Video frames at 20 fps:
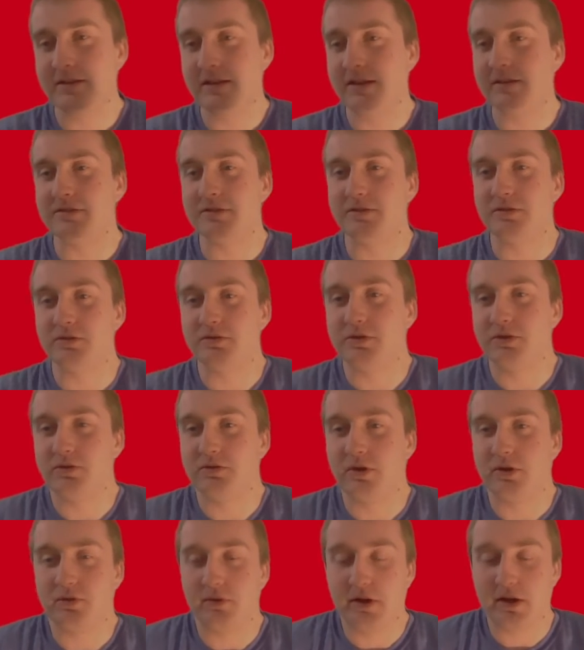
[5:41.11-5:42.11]
England cruise to
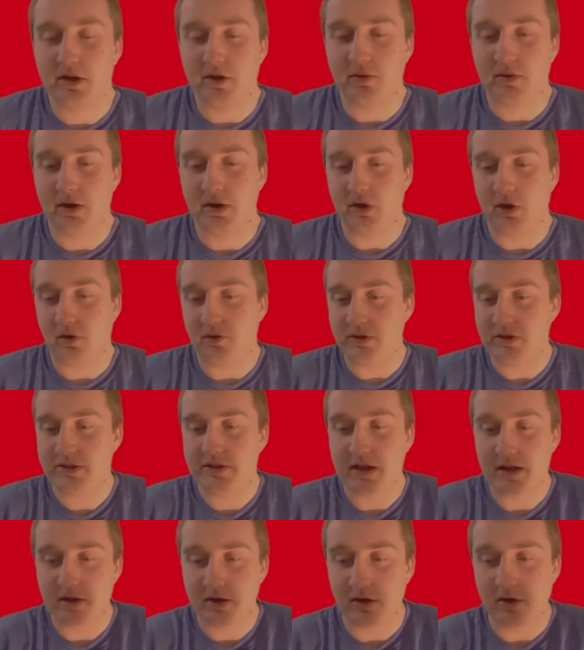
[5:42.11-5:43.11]
a 3-0 win over
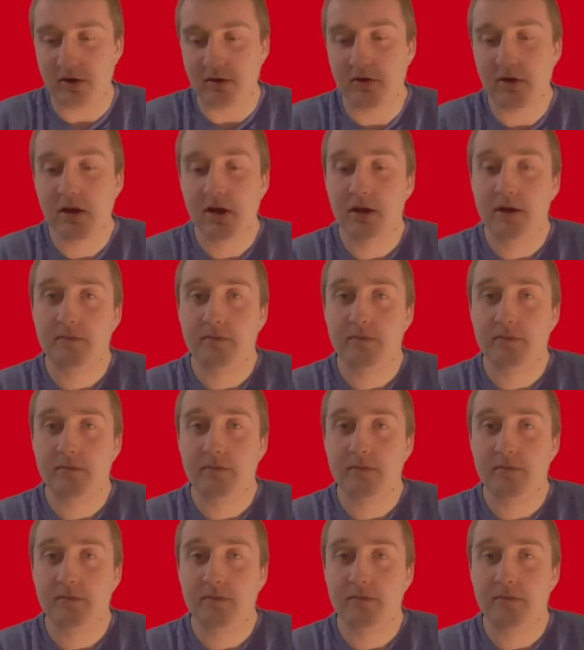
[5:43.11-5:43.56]
Senegal.